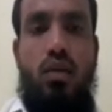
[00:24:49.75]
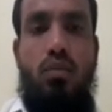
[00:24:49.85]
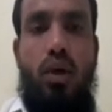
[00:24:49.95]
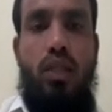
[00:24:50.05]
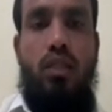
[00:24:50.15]

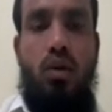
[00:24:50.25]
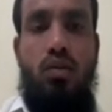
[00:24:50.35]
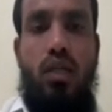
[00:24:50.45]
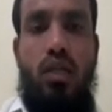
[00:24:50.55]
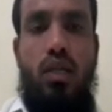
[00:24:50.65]
points
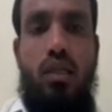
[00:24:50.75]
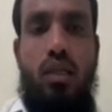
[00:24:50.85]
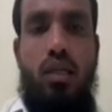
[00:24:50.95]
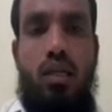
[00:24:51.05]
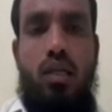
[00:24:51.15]
about that.
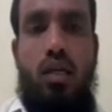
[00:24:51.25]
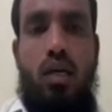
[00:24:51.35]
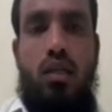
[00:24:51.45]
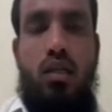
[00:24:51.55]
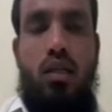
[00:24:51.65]

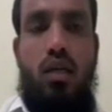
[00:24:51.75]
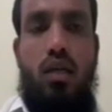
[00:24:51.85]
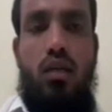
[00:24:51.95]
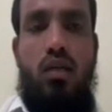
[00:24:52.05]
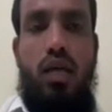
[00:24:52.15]
The
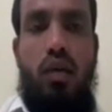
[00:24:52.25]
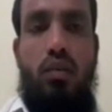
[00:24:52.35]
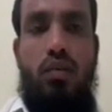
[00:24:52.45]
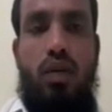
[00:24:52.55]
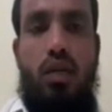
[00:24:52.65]
third type
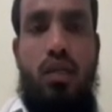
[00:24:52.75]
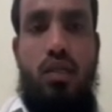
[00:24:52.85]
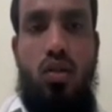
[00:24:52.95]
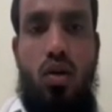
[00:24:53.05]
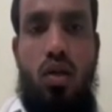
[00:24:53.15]
of that, it
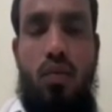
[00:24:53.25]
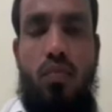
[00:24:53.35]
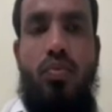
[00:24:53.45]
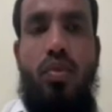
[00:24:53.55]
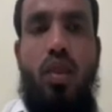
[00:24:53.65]
is called a
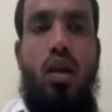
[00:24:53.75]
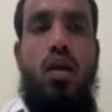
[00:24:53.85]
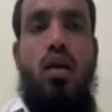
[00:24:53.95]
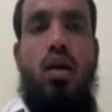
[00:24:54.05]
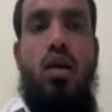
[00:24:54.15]

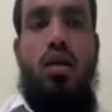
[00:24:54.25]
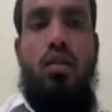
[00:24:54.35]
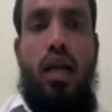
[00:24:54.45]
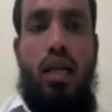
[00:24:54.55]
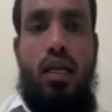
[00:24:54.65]

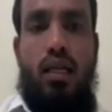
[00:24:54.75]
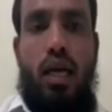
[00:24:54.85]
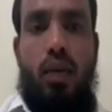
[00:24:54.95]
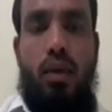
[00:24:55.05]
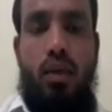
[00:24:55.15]
Scralanthyne
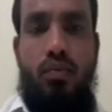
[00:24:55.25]
kinema.